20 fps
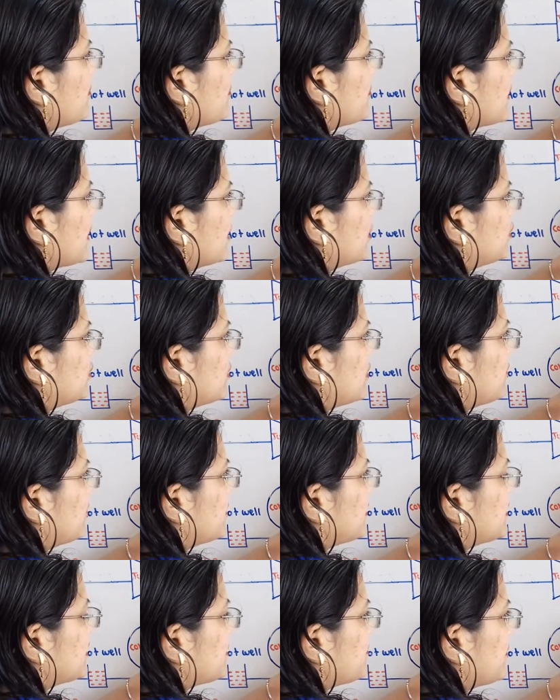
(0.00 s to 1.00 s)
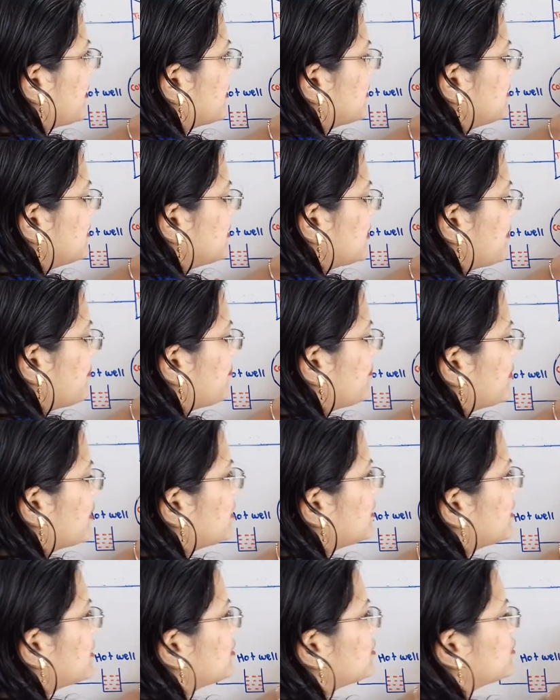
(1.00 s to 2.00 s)
Pressure will remain same,
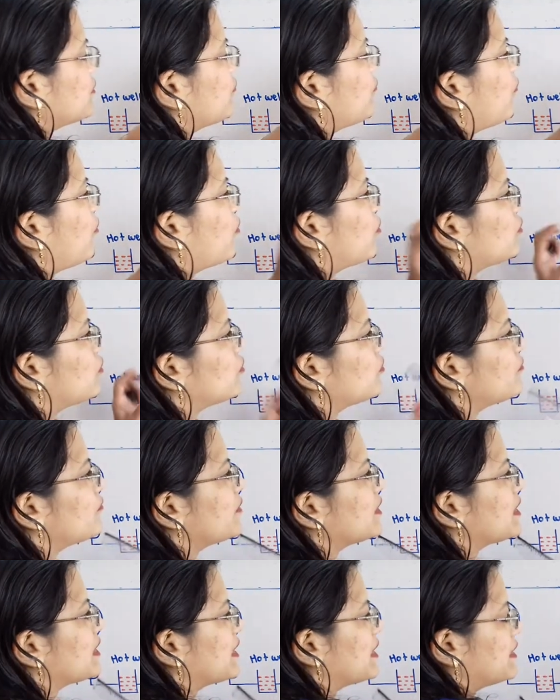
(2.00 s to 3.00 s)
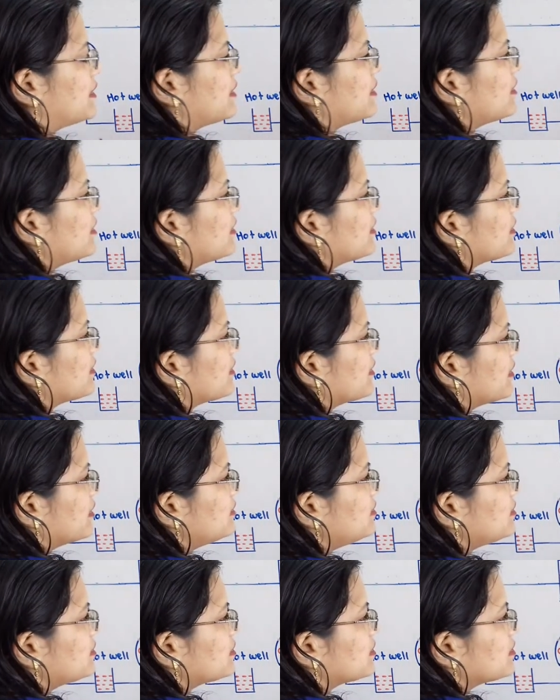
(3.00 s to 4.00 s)
but its volume will getting
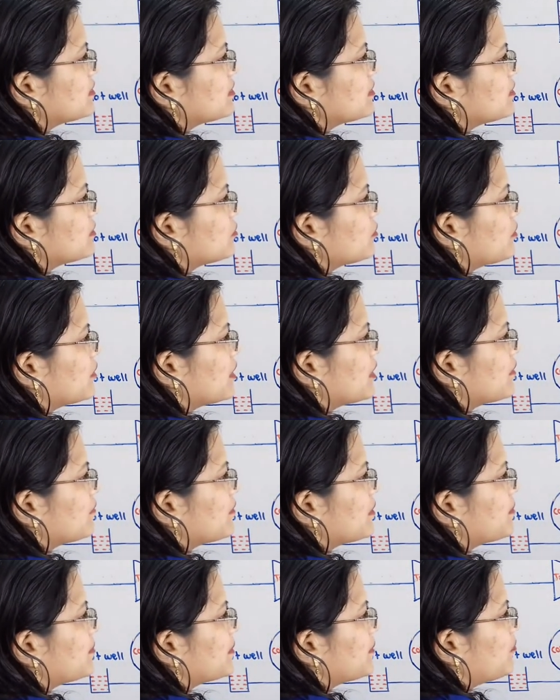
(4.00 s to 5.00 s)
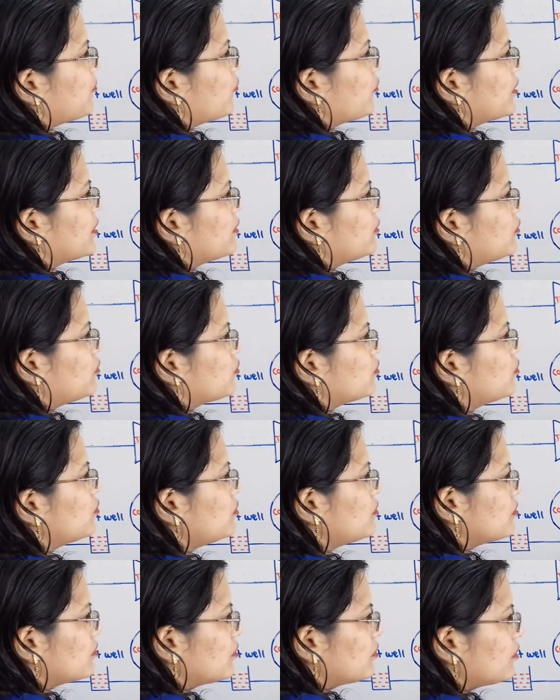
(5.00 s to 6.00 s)
increased. So here will be point 2
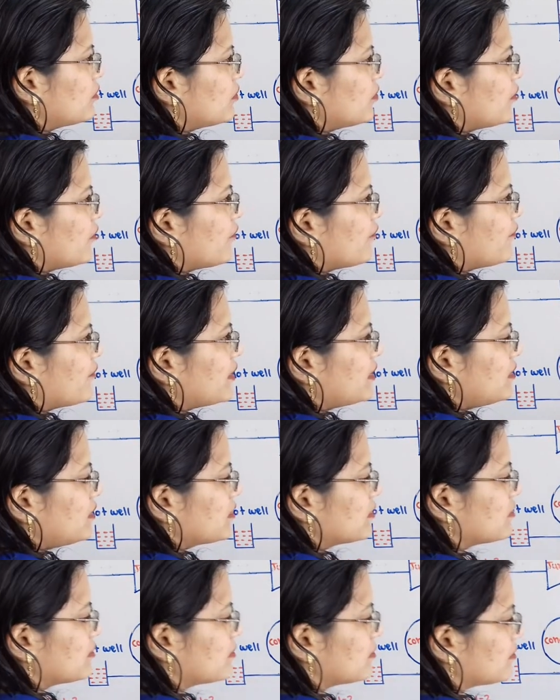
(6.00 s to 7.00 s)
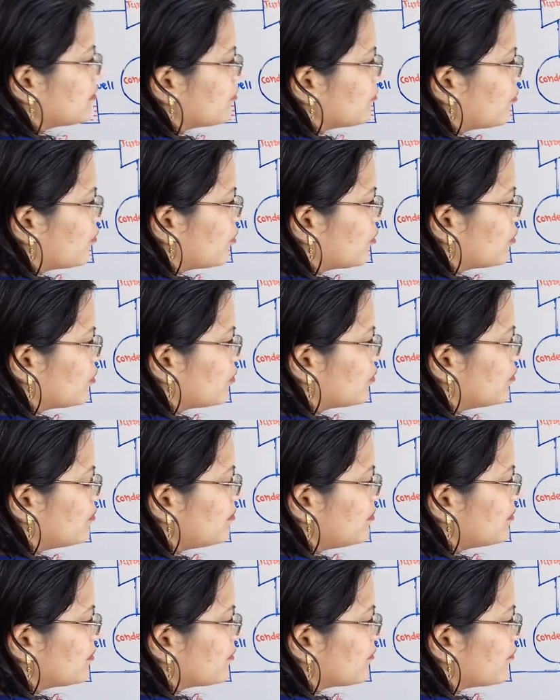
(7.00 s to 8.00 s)
with
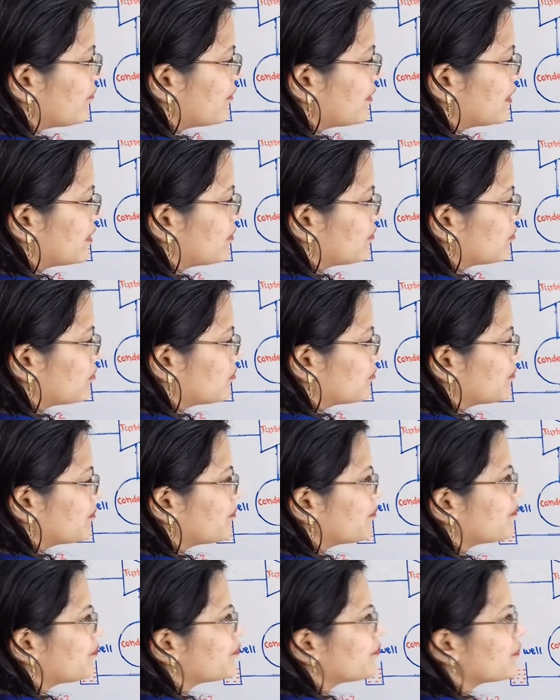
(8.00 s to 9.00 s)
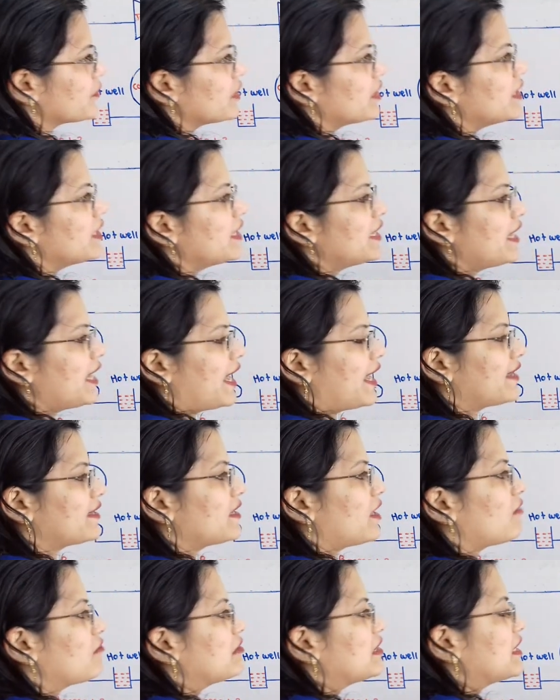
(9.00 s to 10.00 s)
volume V2. And
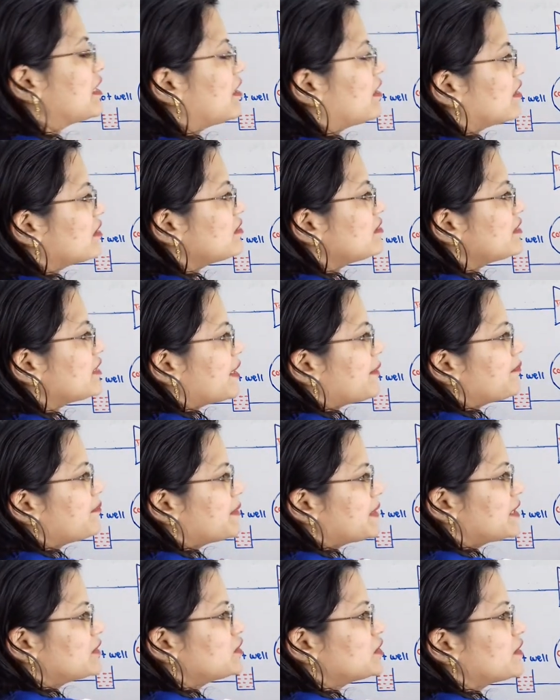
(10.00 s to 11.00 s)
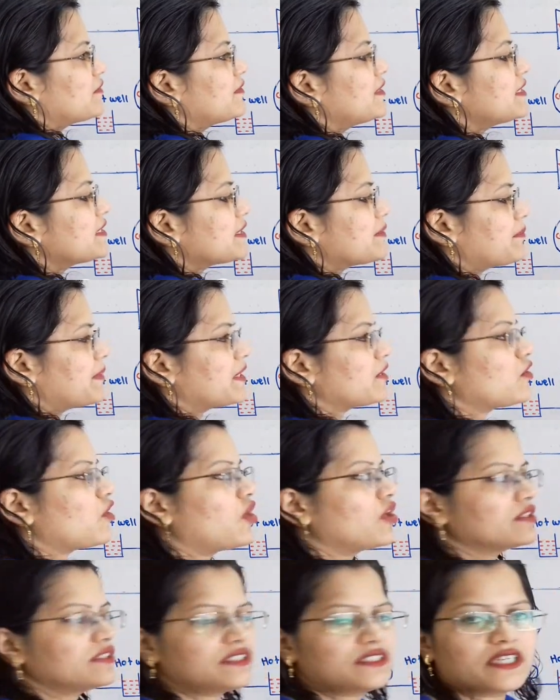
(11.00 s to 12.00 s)
now here temperature will remain
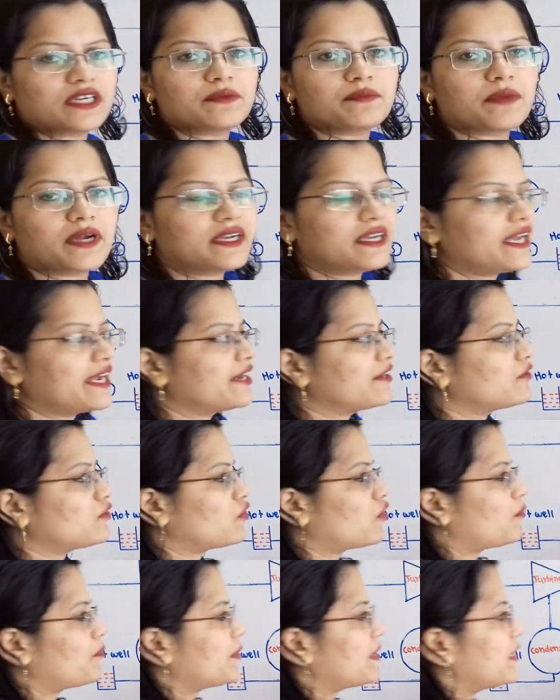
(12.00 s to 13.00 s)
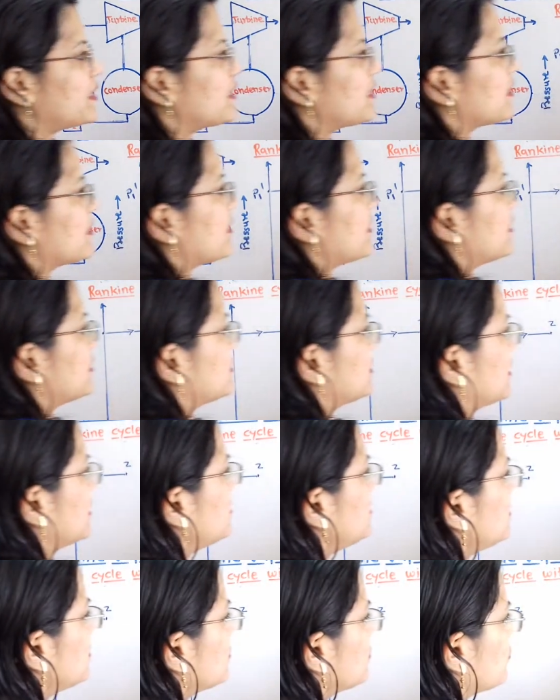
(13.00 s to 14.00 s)
constant but entropy
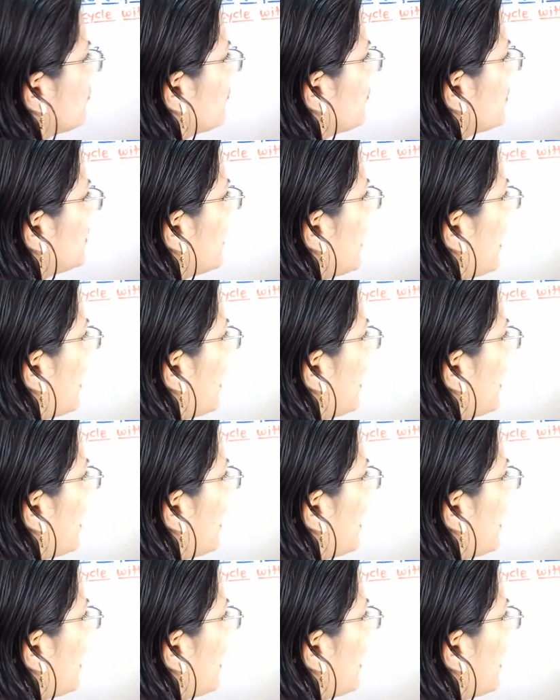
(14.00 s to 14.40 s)
increases. So we